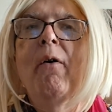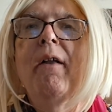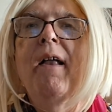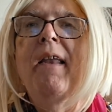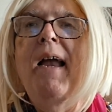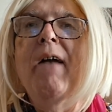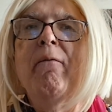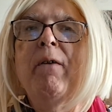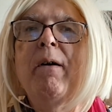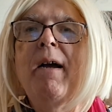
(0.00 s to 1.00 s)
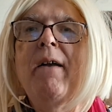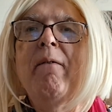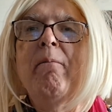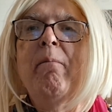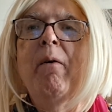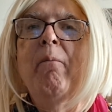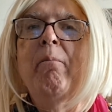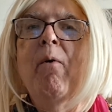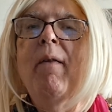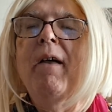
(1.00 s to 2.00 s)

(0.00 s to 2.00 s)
and they have, and boy,